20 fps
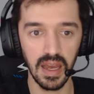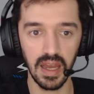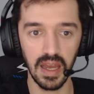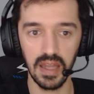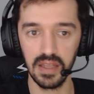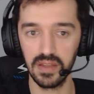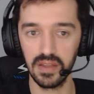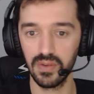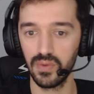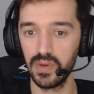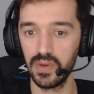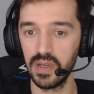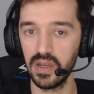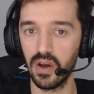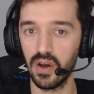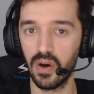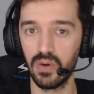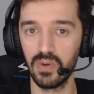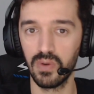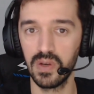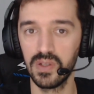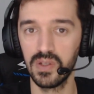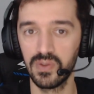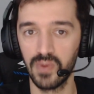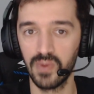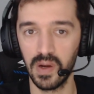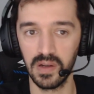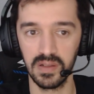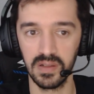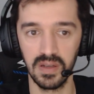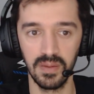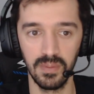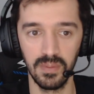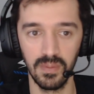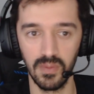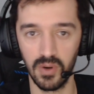and we always welcome